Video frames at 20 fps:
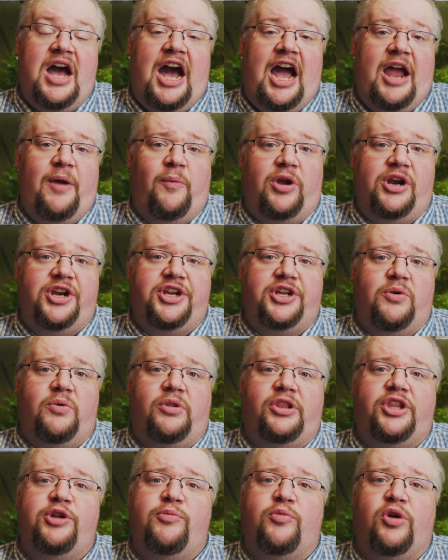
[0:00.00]
I wanted to go a
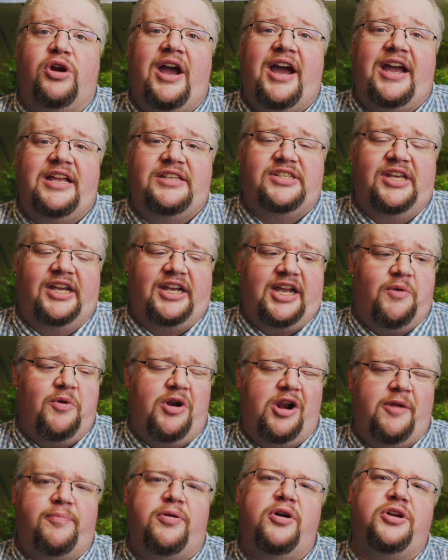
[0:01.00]
little more high-tech. I
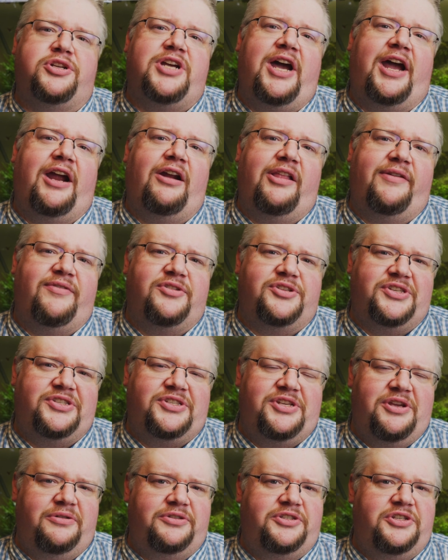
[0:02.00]
wanted to push higher levels of
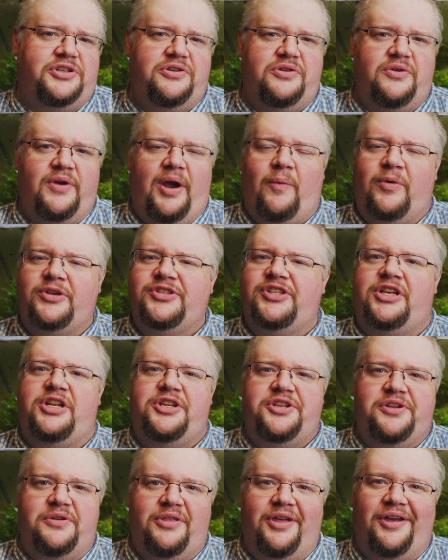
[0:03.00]
CO2. I wasn't
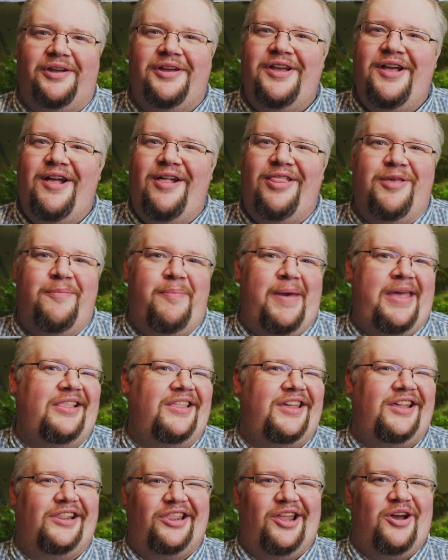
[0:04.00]
going to do the
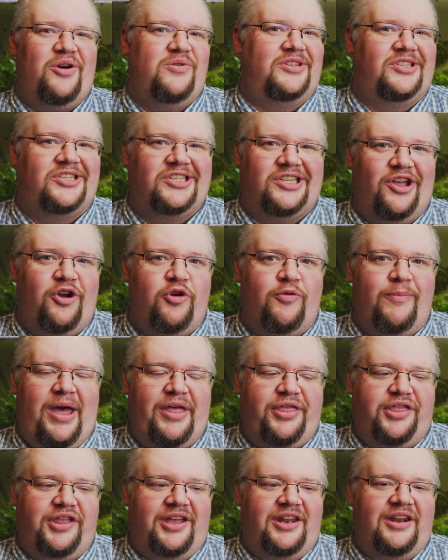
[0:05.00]
Bentley low and slow
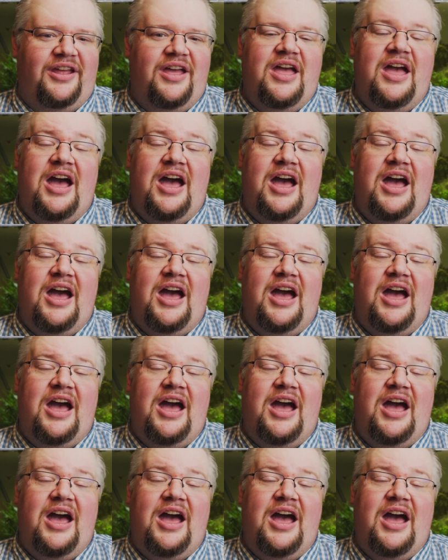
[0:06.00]
method.